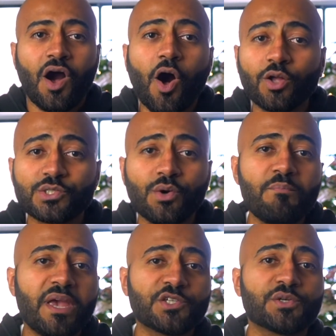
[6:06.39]
Also,
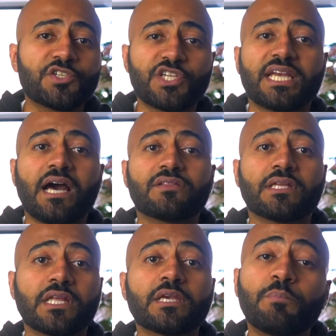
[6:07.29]
make sure to check out the
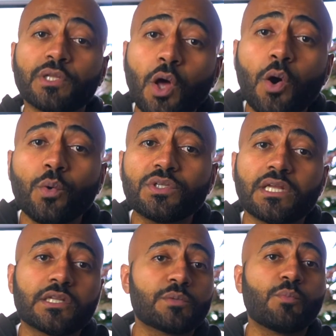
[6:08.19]
link below
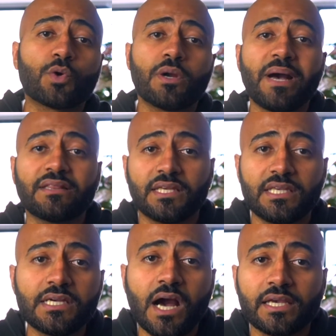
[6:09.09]
to learn more about the
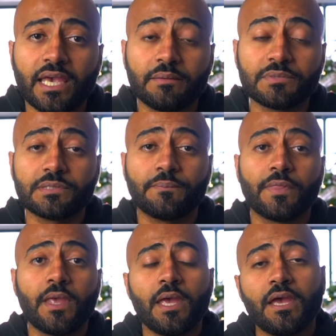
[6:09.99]
Econ Games.
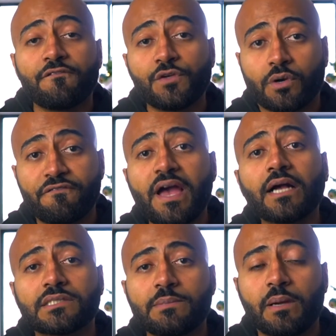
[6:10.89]
If you are a
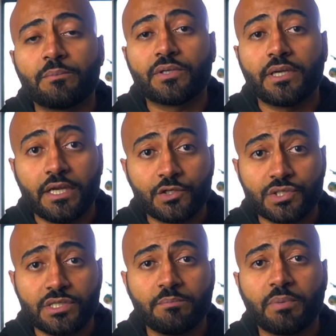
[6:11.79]
faculty member
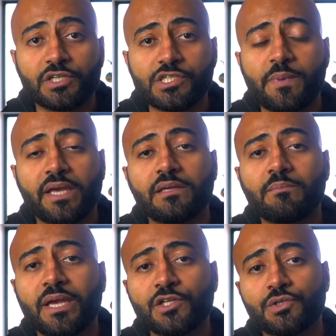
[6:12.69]
interested in participating,
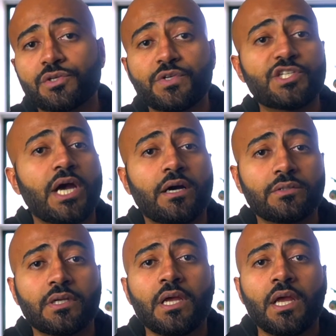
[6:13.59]
make sure to reach
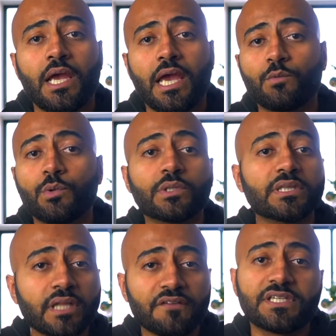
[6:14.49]
out and we would
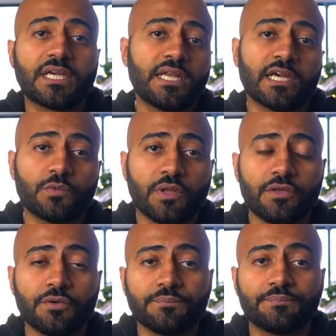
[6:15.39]
love to connect with
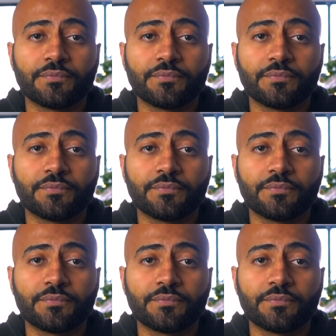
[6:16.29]
you.